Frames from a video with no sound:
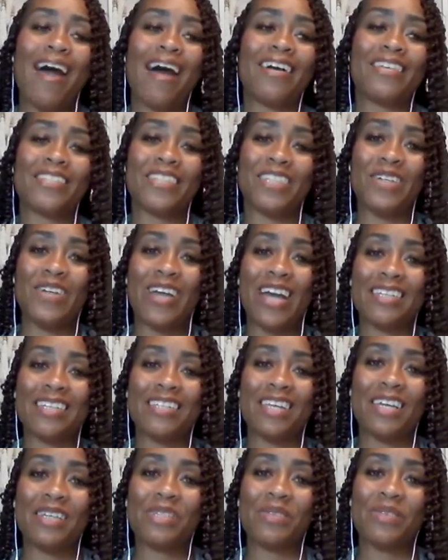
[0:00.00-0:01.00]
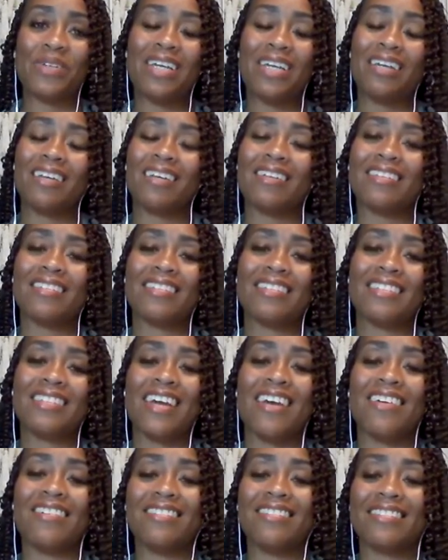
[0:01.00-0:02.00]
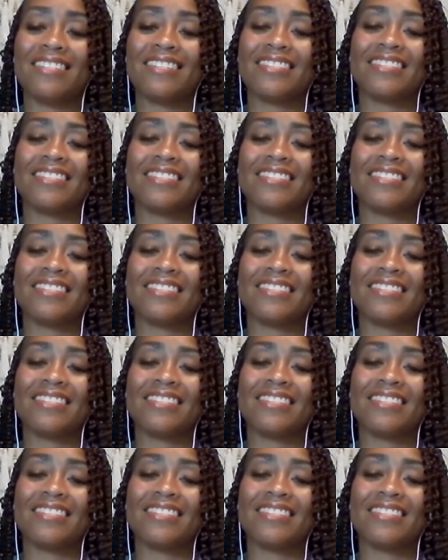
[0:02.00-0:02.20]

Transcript: I'll see you guys next week. Ciao.